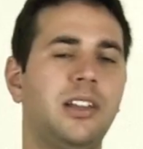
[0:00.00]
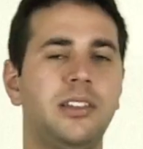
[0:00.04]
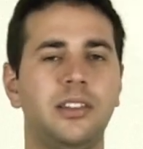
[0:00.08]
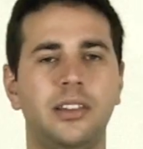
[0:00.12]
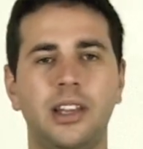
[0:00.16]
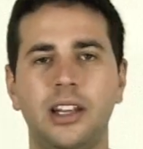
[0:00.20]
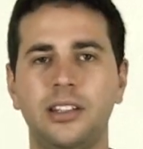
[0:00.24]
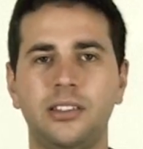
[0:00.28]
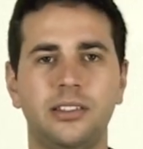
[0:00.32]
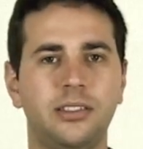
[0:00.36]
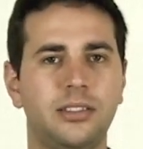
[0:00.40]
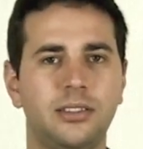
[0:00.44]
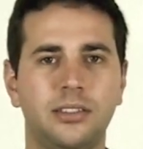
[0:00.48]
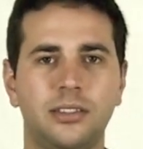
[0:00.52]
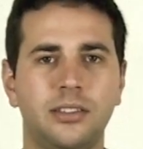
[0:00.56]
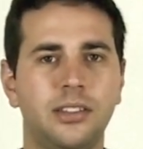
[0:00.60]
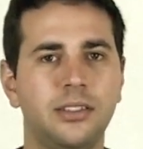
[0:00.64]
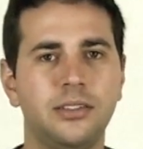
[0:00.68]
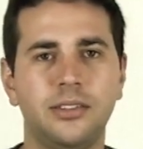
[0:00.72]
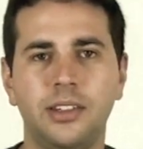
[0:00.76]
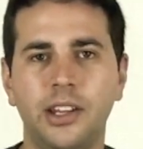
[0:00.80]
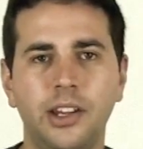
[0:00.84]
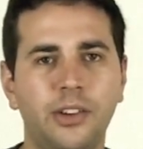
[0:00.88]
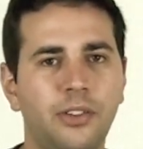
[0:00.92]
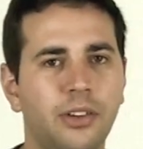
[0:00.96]
And that's
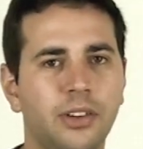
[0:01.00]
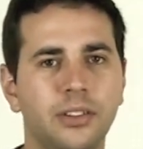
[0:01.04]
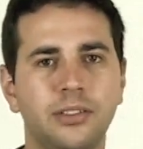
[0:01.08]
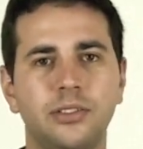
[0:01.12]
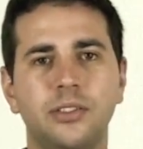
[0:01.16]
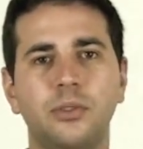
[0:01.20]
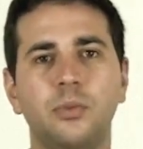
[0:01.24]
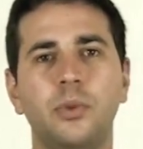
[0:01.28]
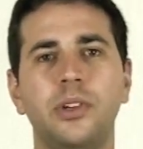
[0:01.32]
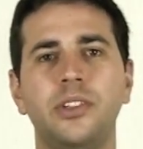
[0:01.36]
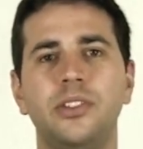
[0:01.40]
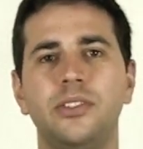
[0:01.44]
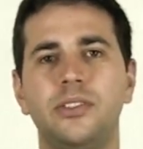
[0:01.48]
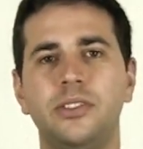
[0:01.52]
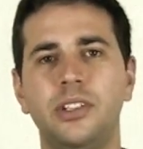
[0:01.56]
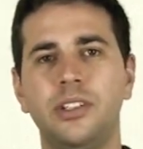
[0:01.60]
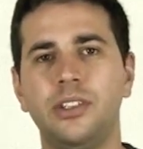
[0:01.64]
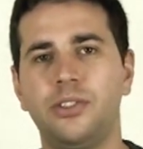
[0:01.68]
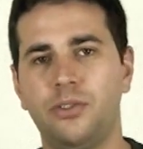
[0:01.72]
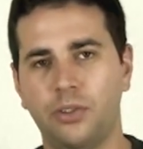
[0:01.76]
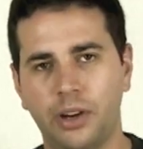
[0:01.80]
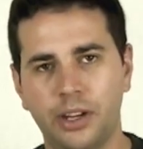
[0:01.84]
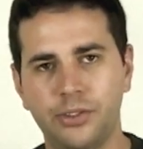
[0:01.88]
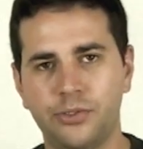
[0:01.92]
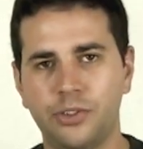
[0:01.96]
the secret to when you
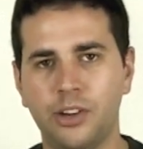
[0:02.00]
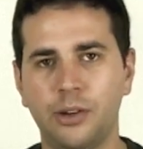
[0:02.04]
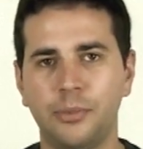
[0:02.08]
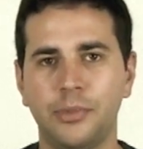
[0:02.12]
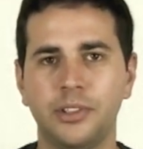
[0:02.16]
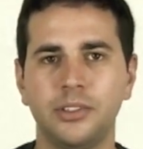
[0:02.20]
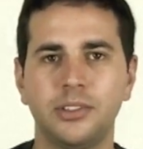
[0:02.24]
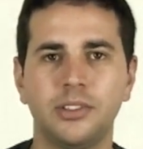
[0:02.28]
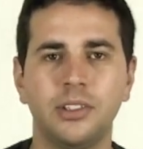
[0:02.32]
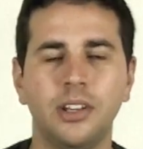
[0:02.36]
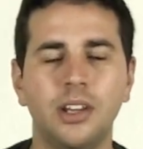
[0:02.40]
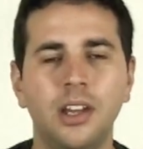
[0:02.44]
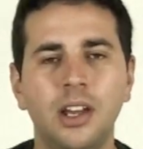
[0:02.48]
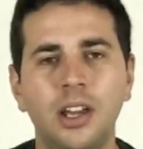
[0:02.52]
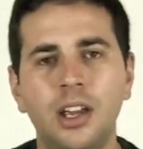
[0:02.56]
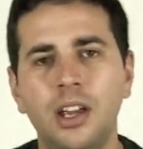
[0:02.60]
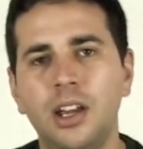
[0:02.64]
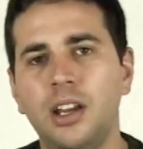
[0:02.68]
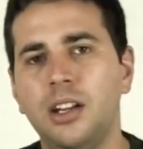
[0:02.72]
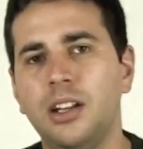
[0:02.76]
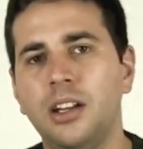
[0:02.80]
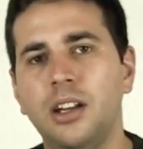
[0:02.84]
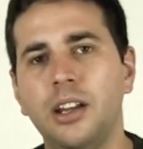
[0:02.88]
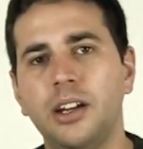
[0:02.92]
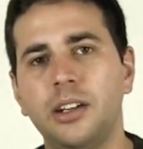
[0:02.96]
see great drummers
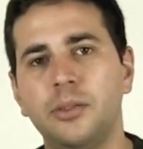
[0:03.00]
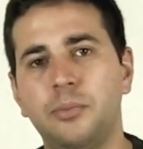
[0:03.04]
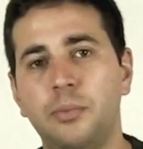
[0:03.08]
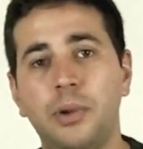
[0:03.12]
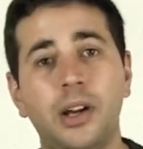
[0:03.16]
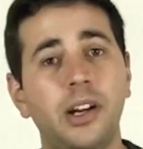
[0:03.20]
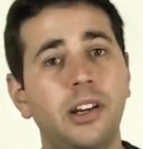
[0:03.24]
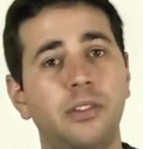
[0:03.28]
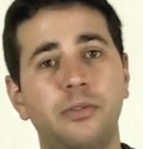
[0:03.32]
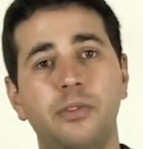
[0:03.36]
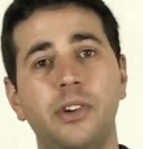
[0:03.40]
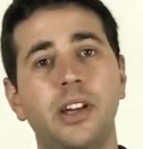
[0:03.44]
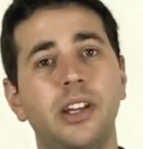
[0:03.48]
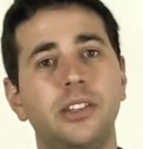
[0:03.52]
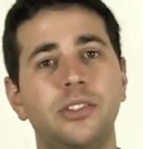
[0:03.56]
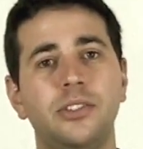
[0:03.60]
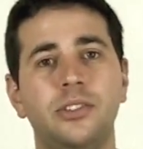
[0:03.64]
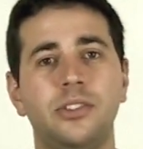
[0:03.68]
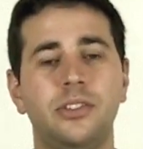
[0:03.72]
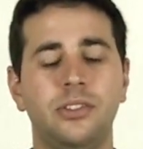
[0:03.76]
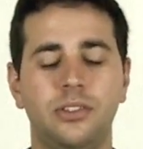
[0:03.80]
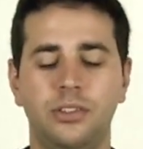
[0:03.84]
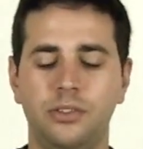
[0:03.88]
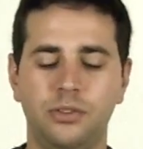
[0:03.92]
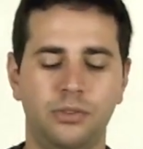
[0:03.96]
like Buddy
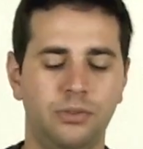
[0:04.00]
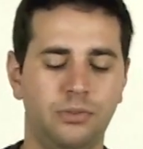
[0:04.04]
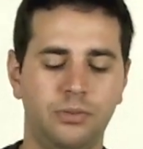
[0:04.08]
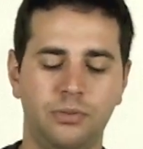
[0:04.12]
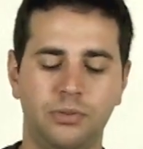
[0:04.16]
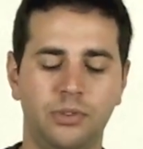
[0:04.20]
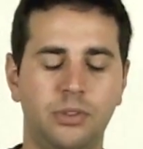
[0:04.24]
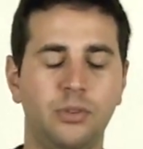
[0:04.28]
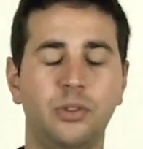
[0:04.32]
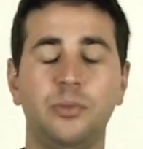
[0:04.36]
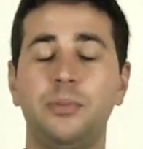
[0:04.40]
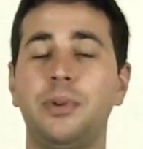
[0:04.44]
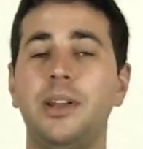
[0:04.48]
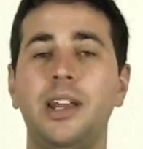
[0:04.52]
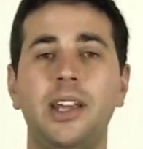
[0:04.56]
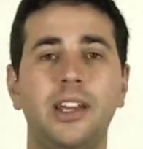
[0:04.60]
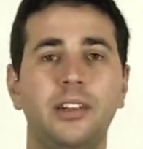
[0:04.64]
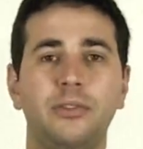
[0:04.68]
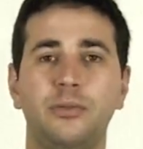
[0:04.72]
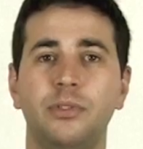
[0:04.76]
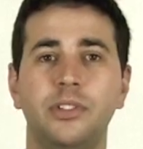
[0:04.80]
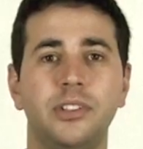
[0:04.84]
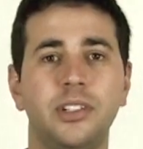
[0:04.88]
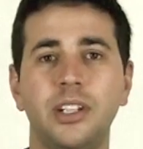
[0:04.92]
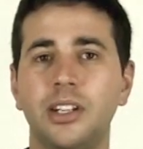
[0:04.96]
Rich, who are
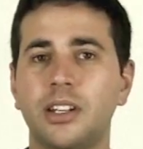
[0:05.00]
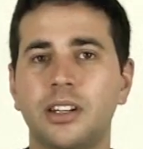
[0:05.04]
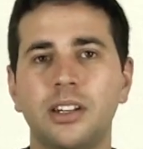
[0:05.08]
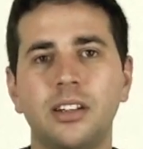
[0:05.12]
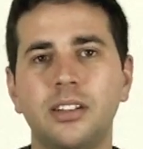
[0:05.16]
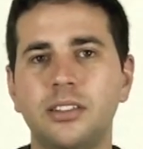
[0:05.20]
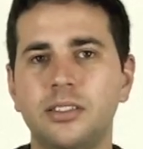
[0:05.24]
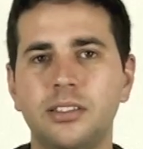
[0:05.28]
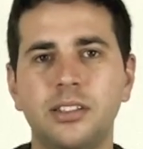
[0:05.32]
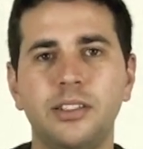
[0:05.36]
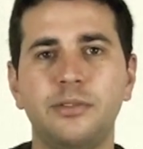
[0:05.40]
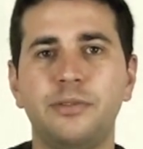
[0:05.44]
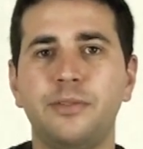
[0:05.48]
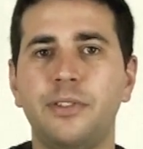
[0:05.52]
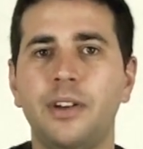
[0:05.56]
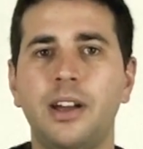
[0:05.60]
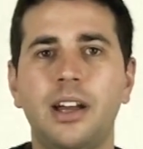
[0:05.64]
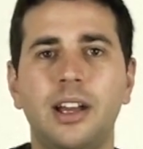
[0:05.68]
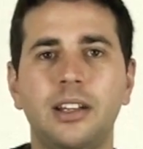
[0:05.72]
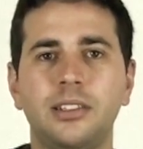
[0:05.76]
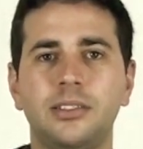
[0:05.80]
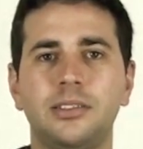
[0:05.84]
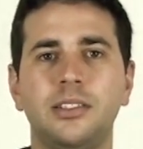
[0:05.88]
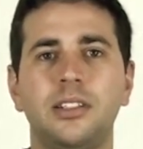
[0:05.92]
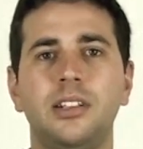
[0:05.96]
playing ridiculously
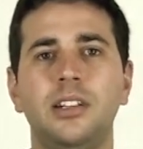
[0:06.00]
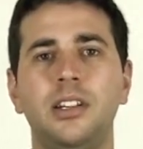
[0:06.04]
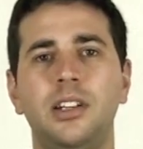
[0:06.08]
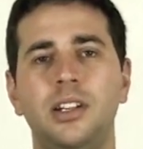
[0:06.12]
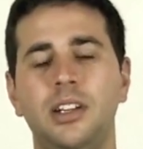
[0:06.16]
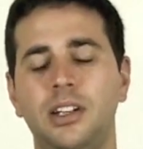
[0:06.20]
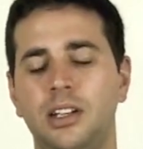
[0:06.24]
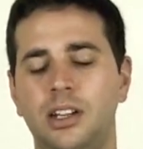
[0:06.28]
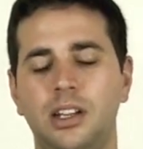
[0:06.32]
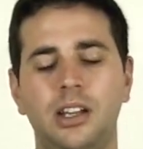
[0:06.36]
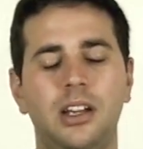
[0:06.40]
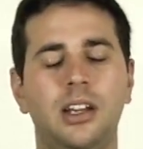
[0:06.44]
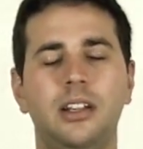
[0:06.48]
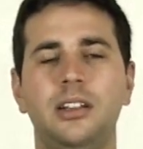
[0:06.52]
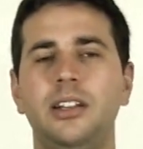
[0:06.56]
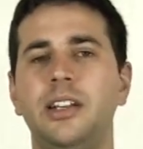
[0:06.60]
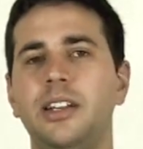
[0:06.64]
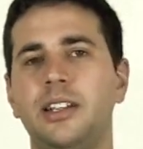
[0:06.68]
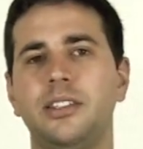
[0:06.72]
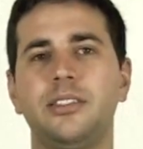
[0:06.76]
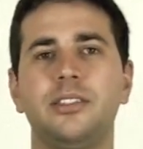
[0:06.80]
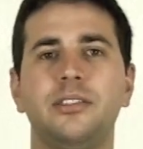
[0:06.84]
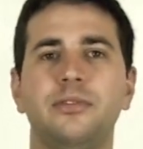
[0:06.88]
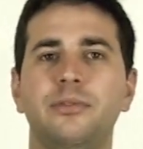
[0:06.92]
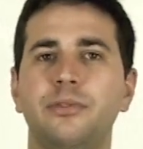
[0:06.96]
fast
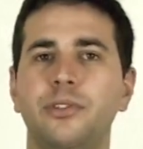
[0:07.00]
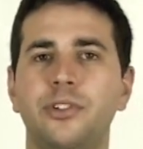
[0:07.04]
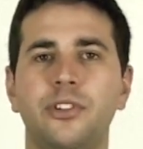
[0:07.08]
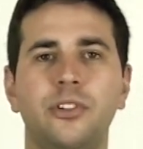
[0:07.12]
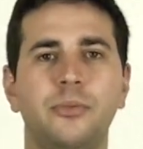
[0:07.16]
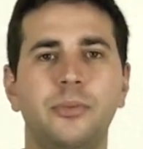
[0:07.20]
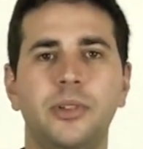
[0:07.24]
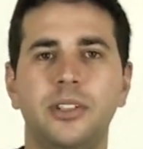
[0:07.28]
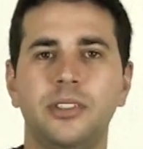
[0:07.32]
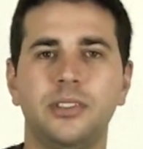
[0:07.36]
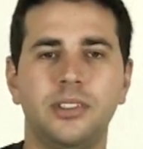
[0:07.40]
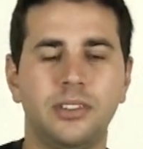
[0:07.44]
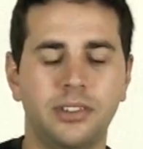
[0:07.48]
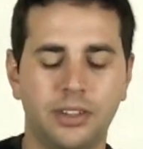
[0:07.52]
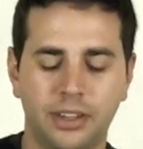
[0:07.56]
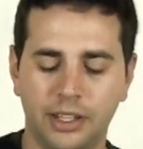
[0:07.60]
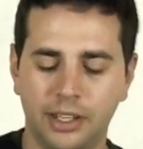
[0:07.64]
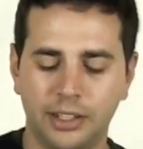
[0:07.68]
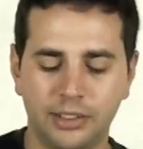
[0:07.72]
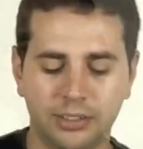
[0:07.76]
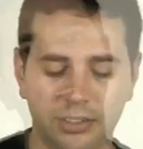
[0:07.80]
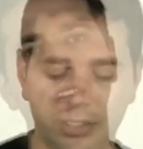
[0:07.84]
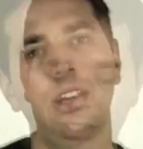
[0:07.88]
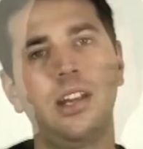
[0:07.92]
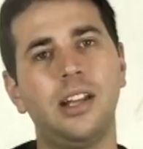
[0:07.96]
licks and rudiments and
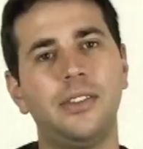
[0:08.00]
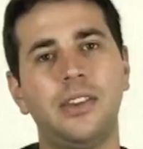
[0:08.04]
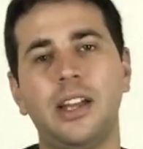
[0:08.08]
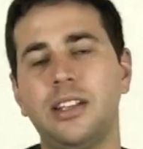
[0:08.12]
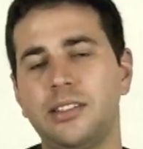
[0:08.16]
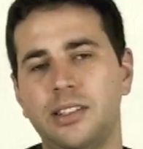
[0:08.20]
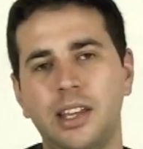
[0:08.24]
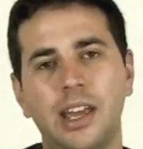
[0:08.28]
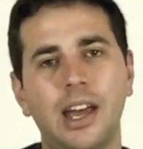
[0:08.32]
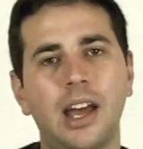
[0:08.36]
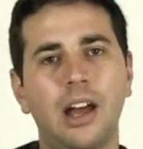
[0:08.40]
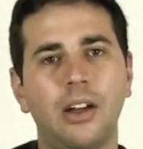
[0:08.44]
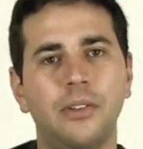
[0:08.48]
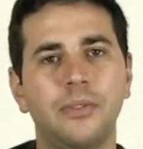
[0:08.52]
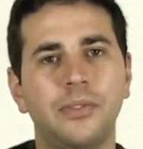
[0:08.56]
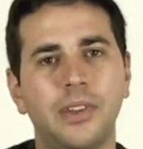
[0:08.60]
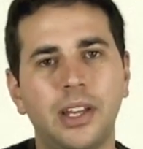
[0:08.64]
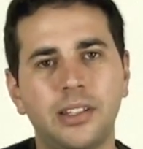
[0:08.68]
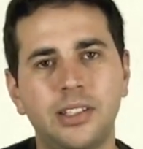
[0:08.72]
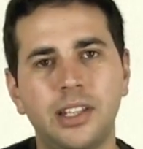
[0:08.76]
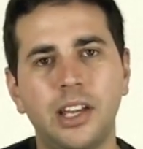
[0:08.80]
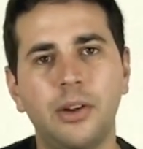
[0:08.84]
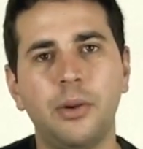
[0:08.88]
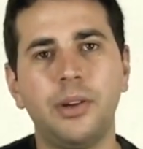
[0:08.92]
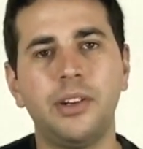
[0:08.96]
things. And that's
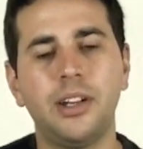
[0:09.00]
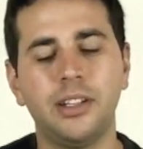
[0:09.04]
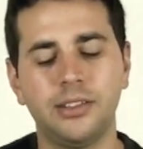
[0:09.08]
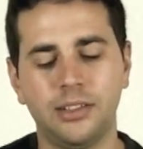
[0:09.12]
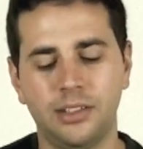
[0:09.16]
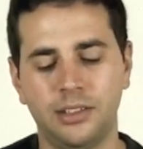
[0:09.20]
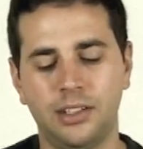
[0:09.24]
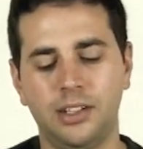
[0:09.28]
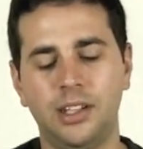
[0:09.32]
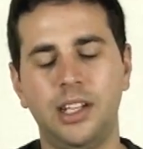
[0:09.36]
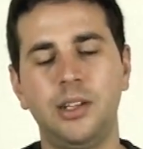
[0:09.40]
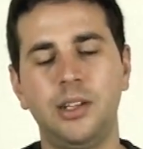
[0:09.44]
how he does it.